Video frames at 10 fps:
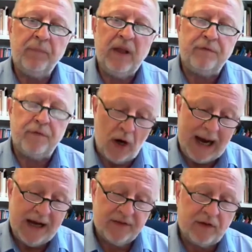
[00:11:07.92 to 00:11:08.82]
if you
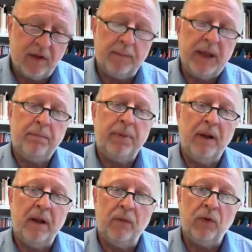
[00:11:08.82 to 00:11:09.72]
ask the
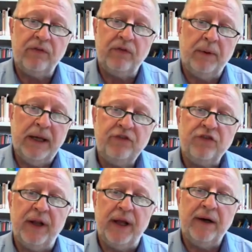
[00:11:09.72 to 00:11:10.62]
people with a
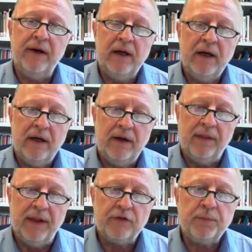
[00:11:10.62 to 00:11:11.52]
questionnaire,
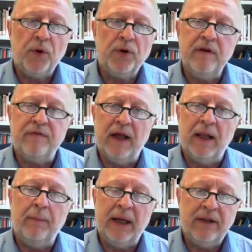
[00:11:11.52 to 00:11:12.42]
the sportive
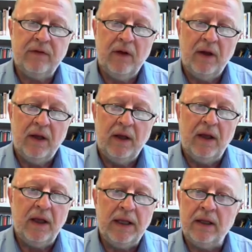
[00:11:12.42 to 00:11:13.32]
element
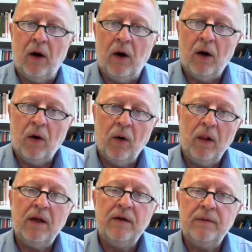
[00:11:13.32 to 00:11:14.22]
in
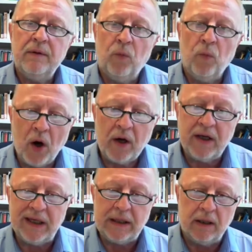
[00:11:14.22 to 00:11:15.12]
all
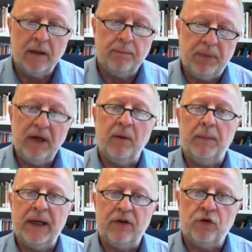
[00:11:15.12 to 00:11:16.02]
walking
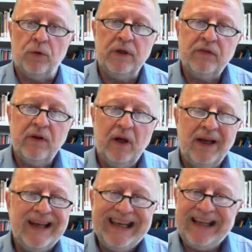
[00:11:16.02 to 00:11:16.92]
pilgrimage tours,
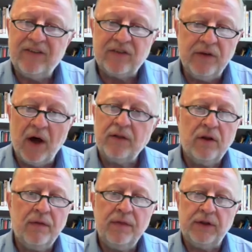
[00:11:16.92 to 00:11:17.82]
it's not
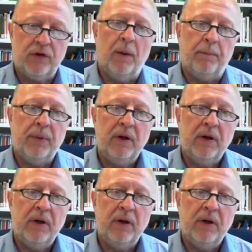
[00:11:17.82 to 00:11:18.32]
on the top.